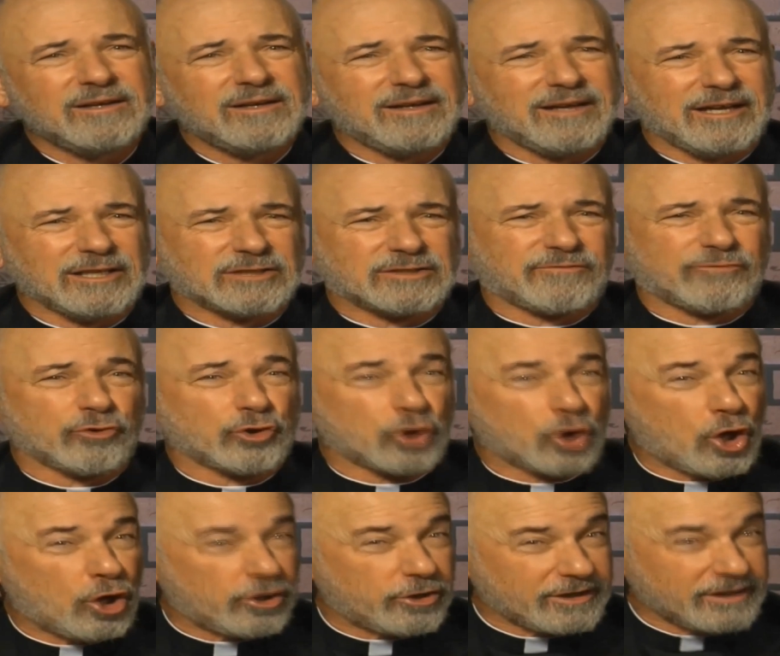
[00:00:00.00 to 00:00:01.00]
is for the
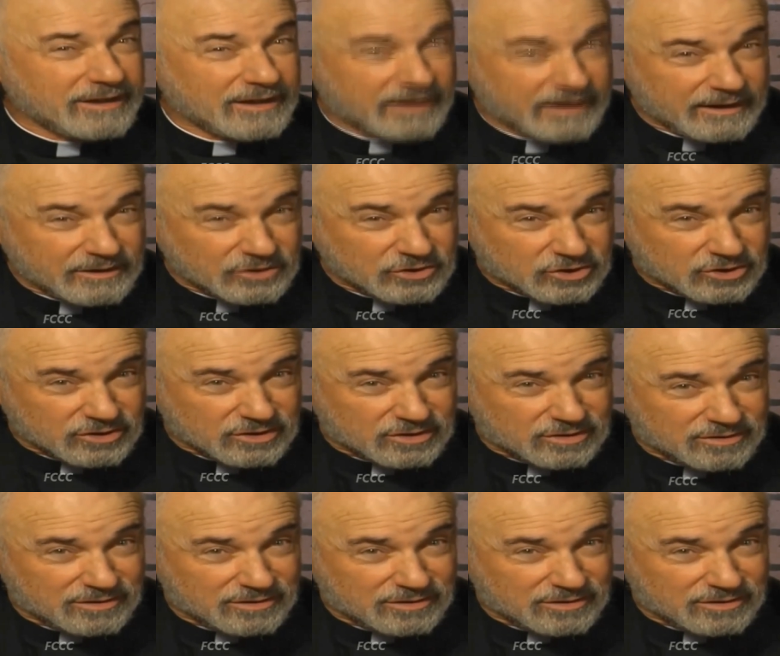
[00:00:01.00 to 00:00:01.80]
guardian angels.